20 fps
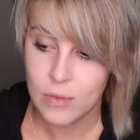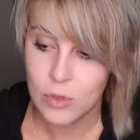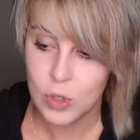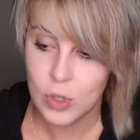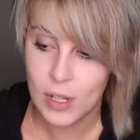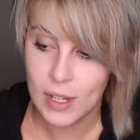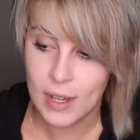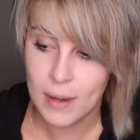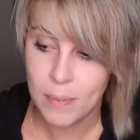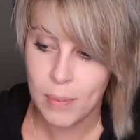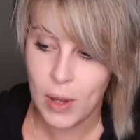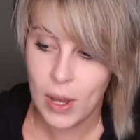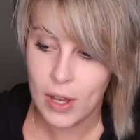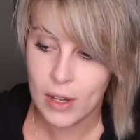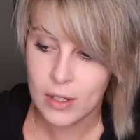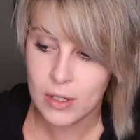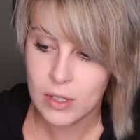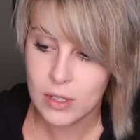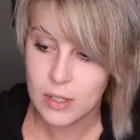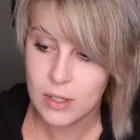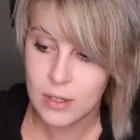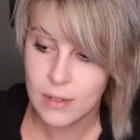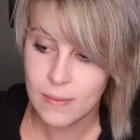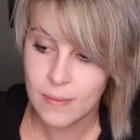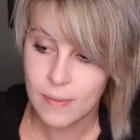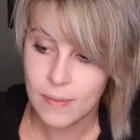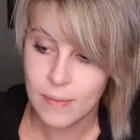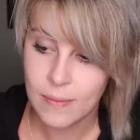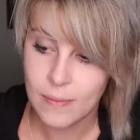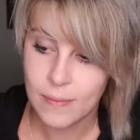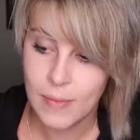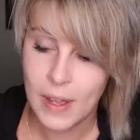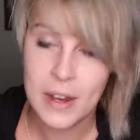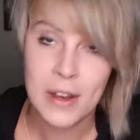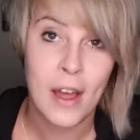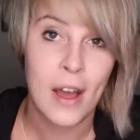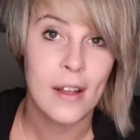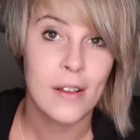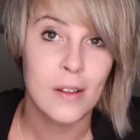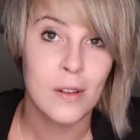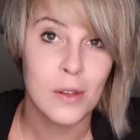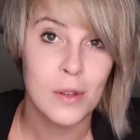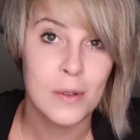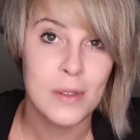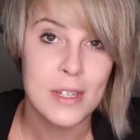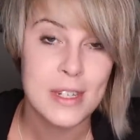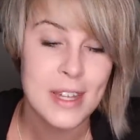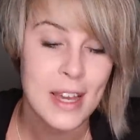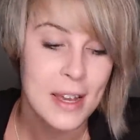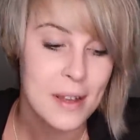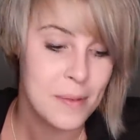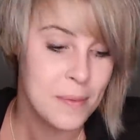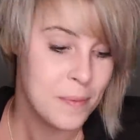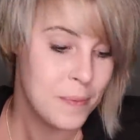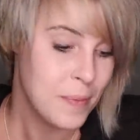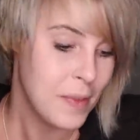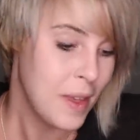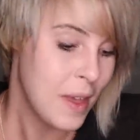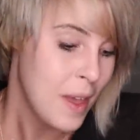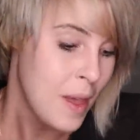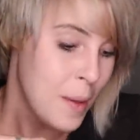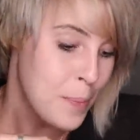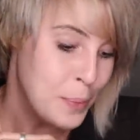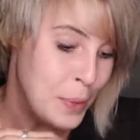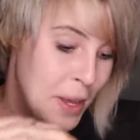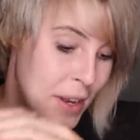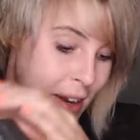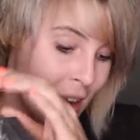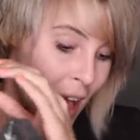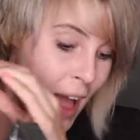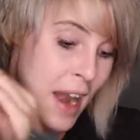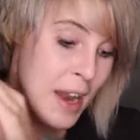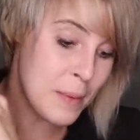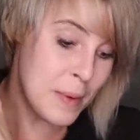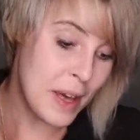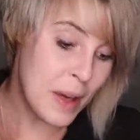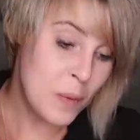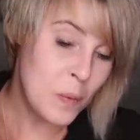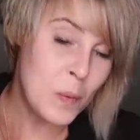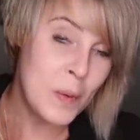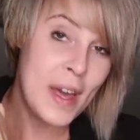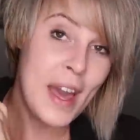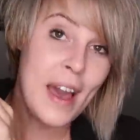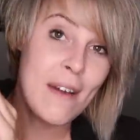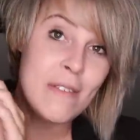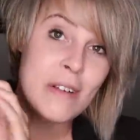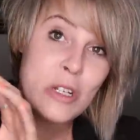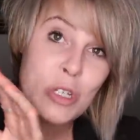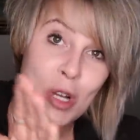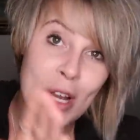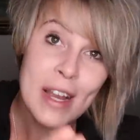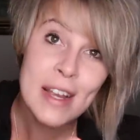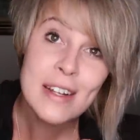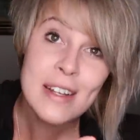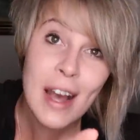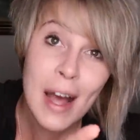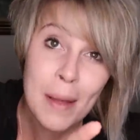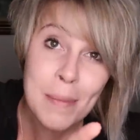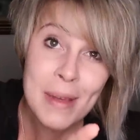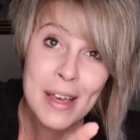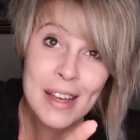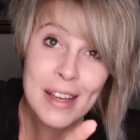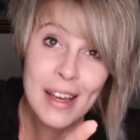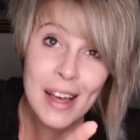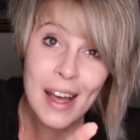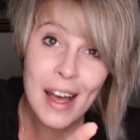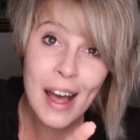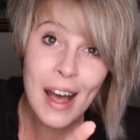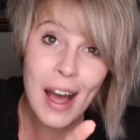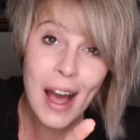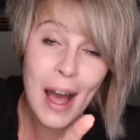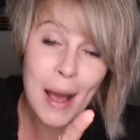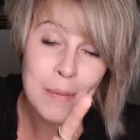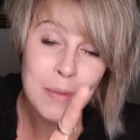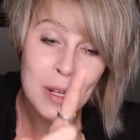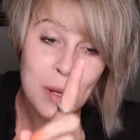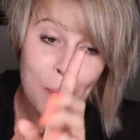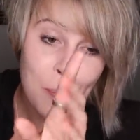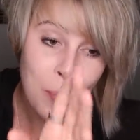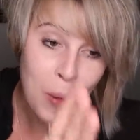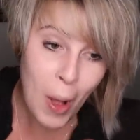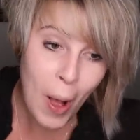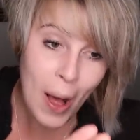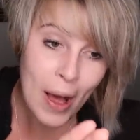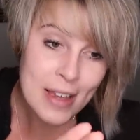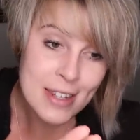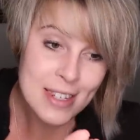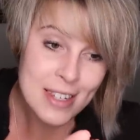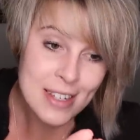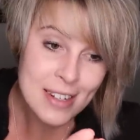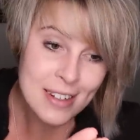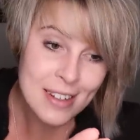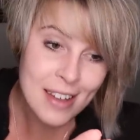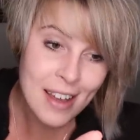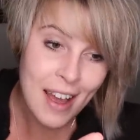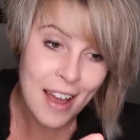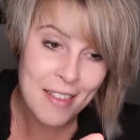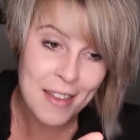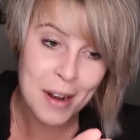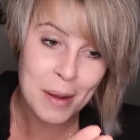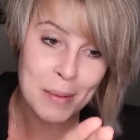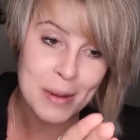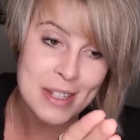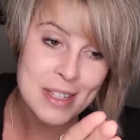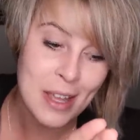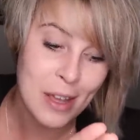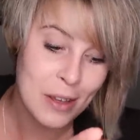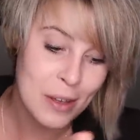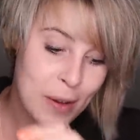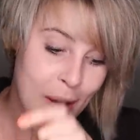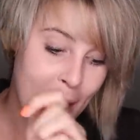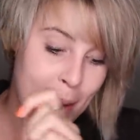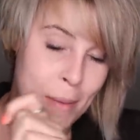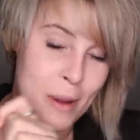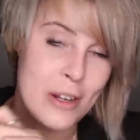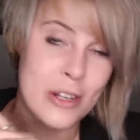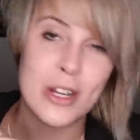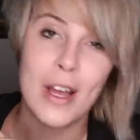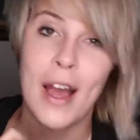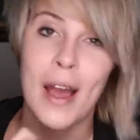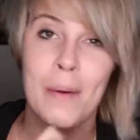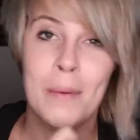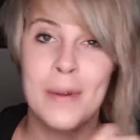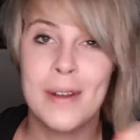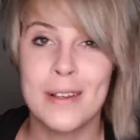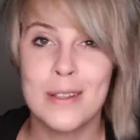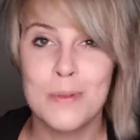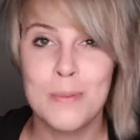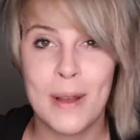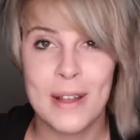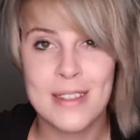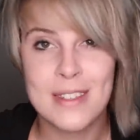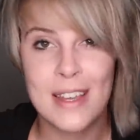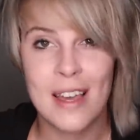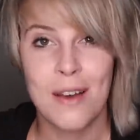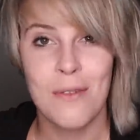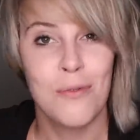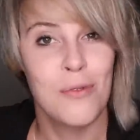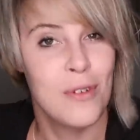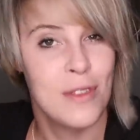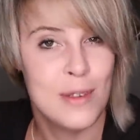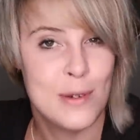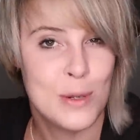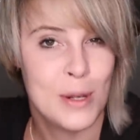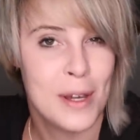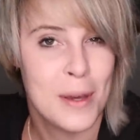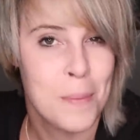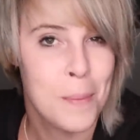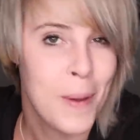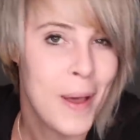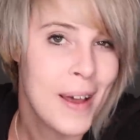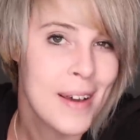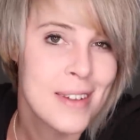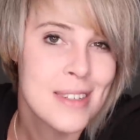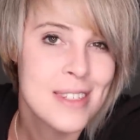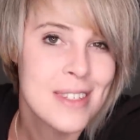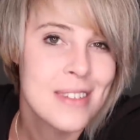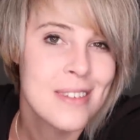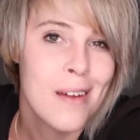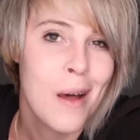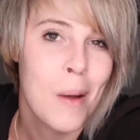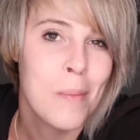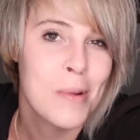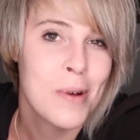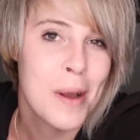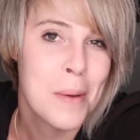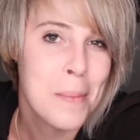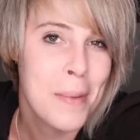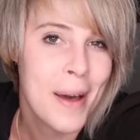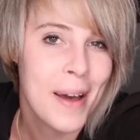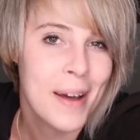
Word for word: trinket box and not include the tape. But anyway, we have a train coming. I'm gonna pause it and then I'm gonna tell you how much I would expect to get for the trinket box. I'll be right